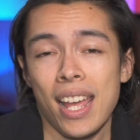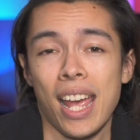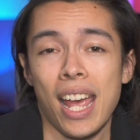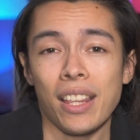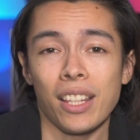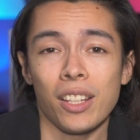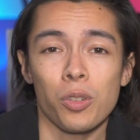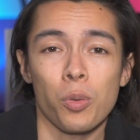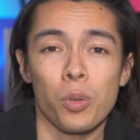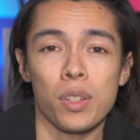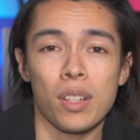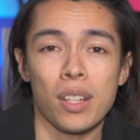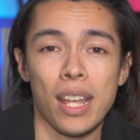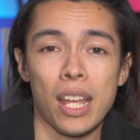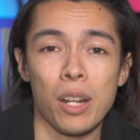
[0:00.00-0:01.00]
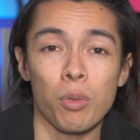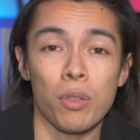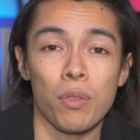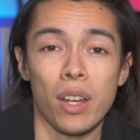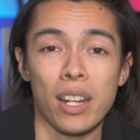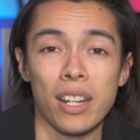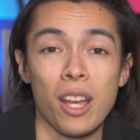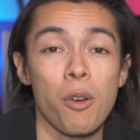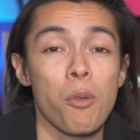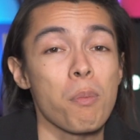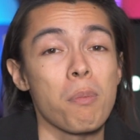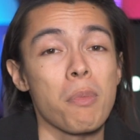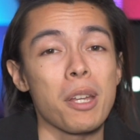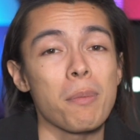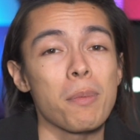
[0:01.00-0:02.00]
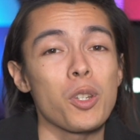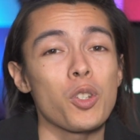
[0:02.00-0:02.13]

And then towards the end, we find out maybe